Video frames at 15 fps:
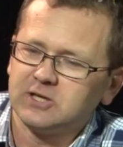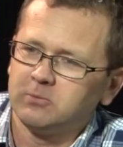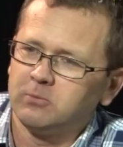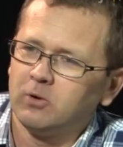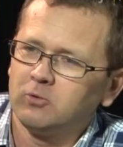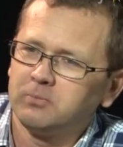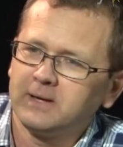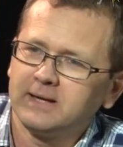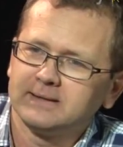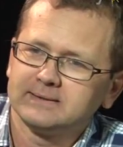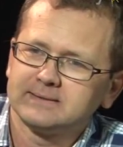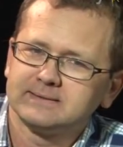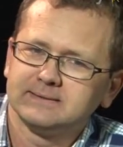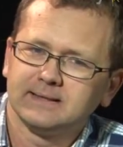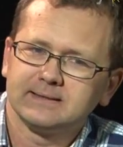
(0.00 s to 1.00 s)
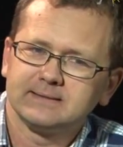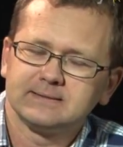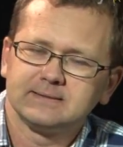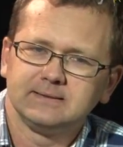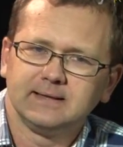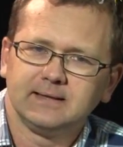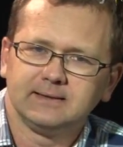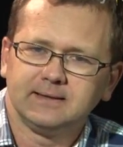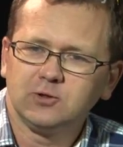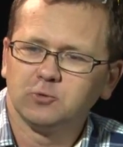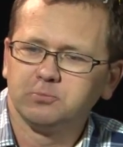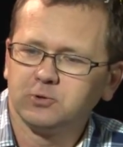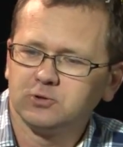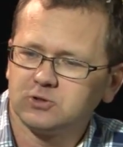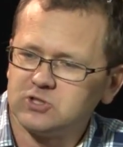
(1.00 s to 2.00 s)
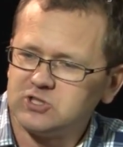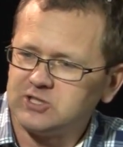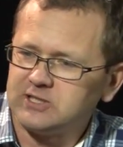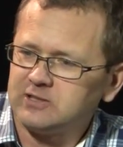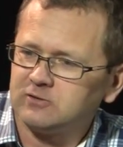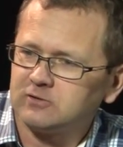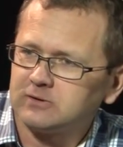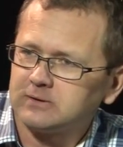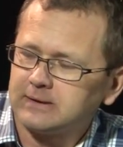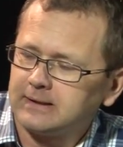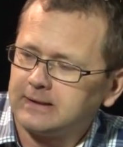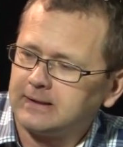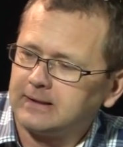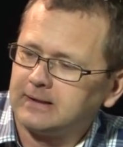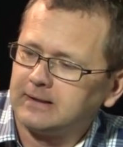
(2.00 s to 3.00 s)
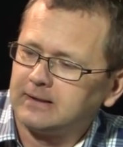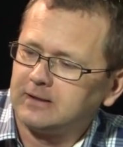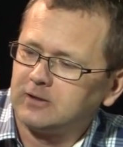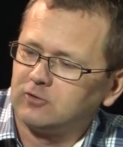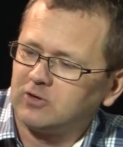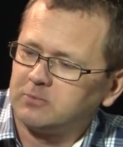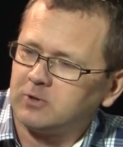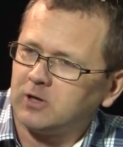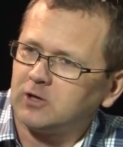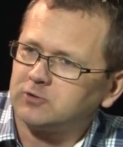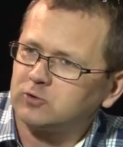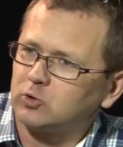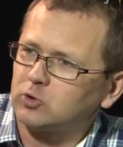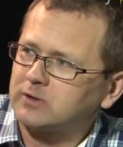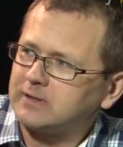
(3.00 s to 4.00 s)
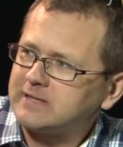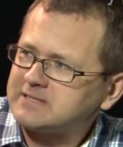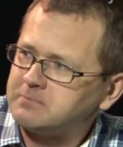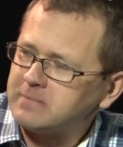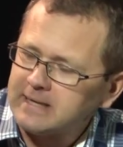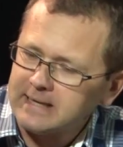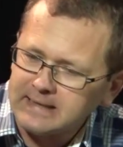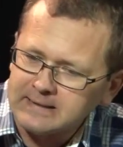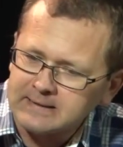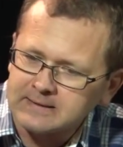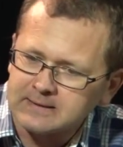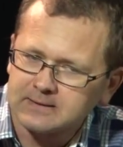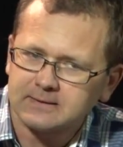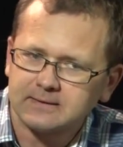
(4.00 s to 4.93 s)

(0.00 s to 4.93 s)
a GMO plant, that you put a gene from another organism in